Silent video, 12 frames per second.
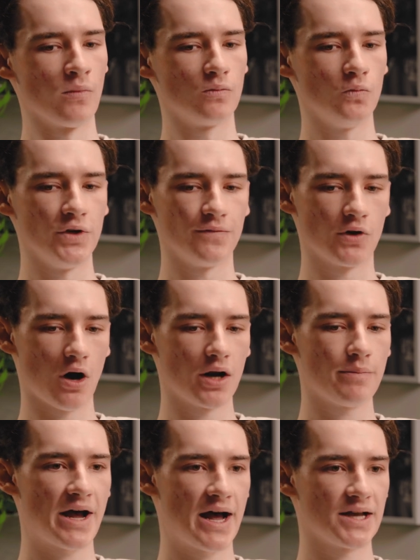we've
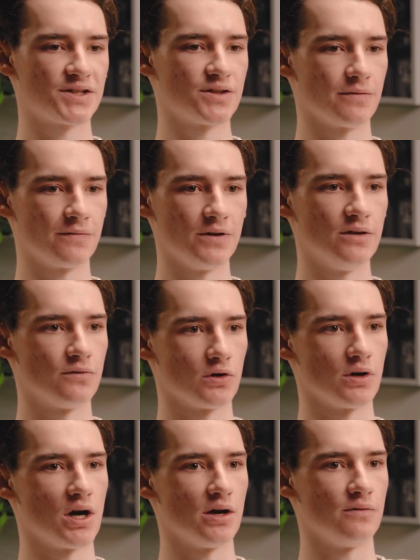gone past the
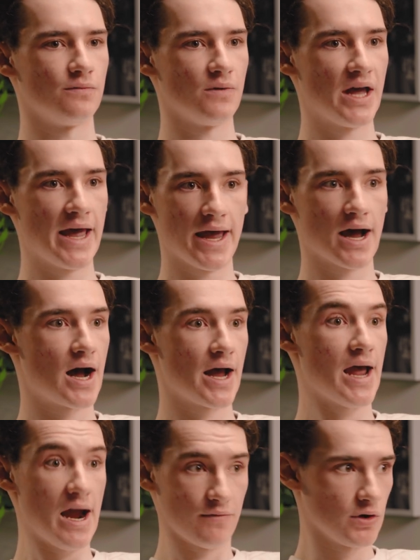fever of
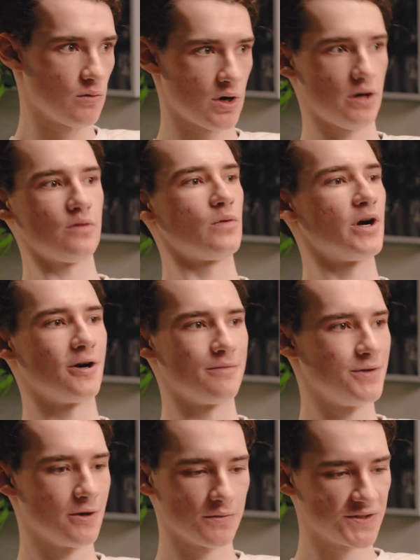AI everywhere, where
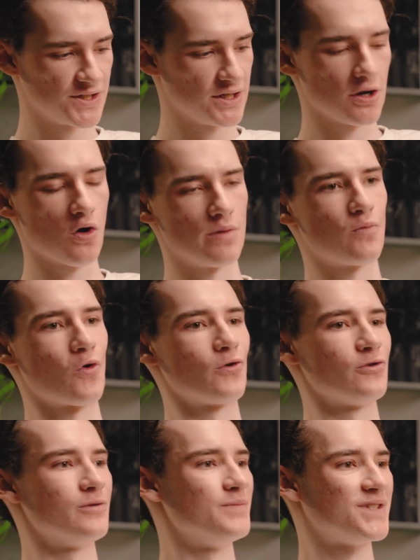CEO in
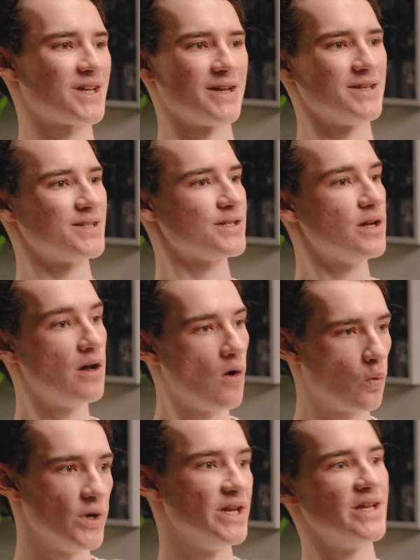boardroom says,
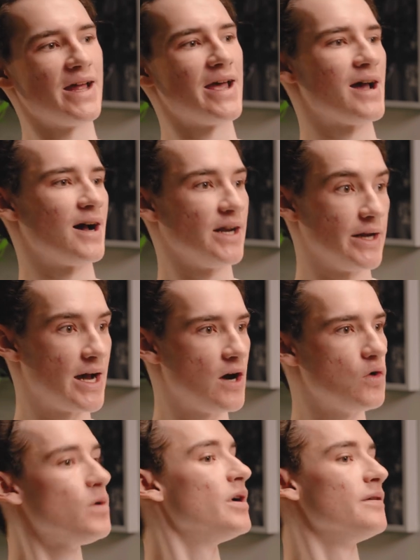we need AI
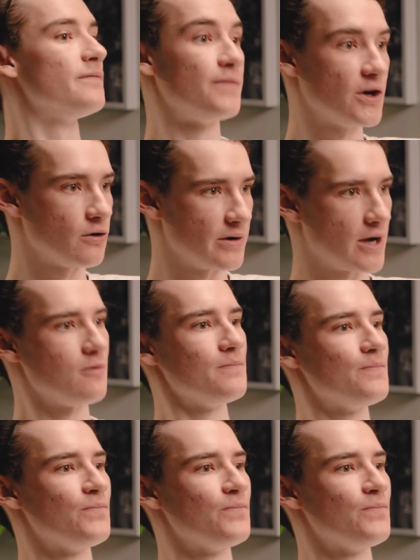now, figure it out.